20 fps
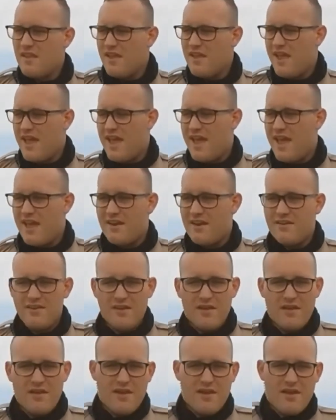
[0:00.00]
and
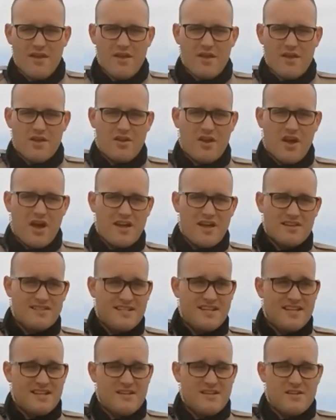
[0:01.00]

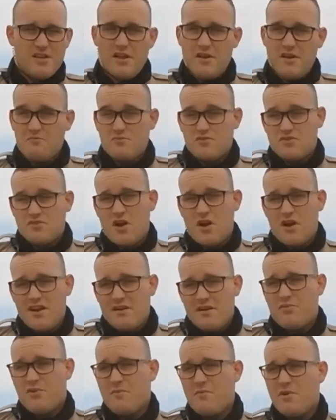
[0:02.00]
causing it and starting
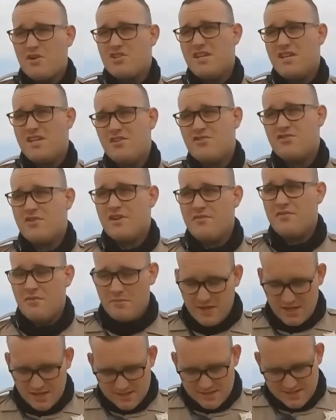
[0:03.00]
to pretty much eat the tree from
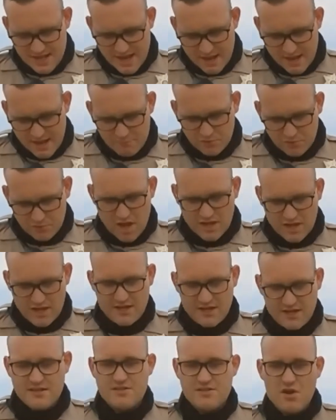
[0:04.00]
the inside,
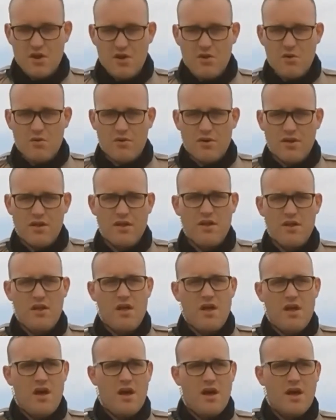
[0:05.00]
blocking its own
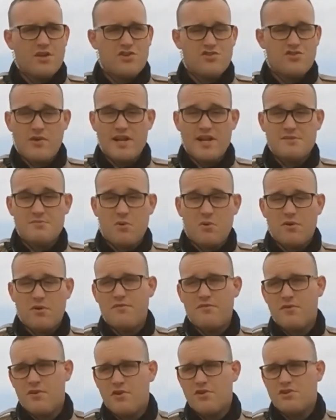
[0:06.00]
transport
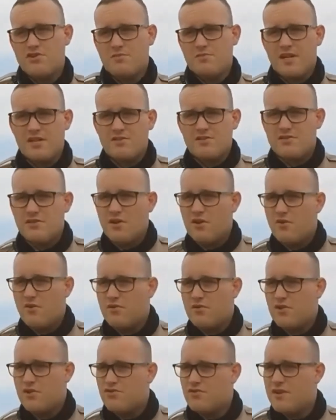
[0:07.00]
for nourishment. So
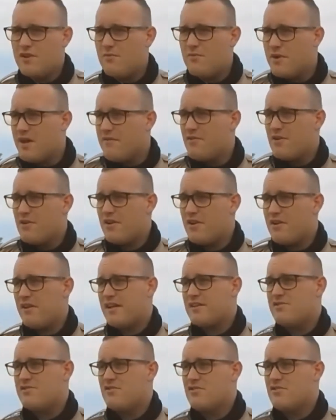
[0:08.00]
the tree, whenever it
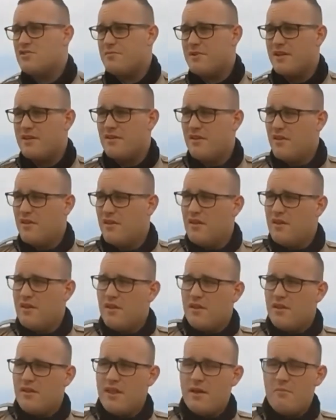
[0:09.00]
collects nourishment,
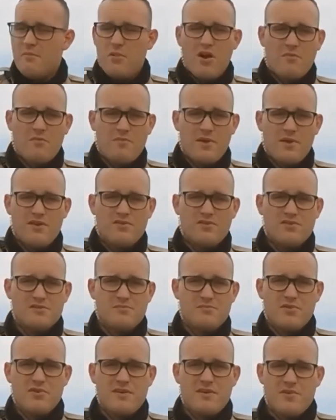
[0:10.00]
that bark beetle is
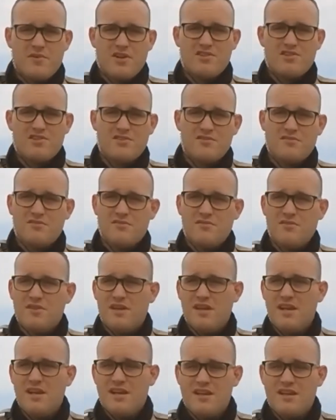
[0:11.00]
pretty much
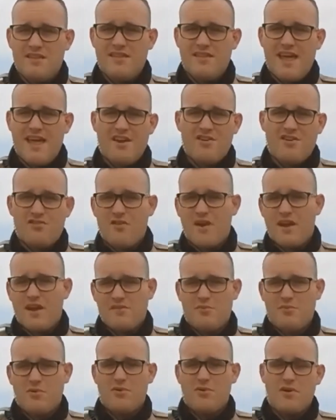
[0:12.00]
eating that
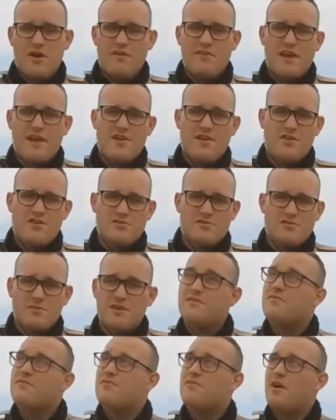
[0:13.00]
transport of that
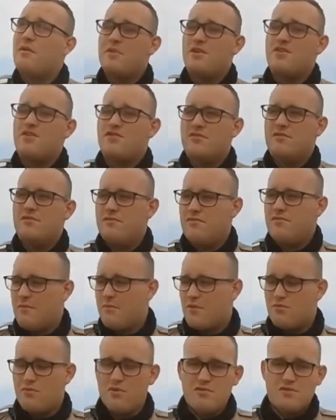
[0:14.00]
nourishment from
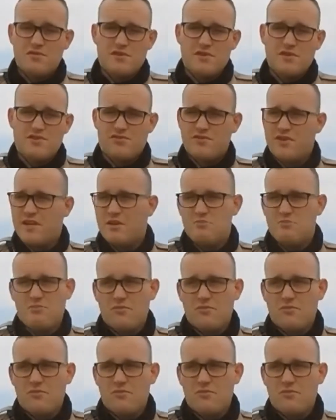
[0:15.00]
the roots of the tree,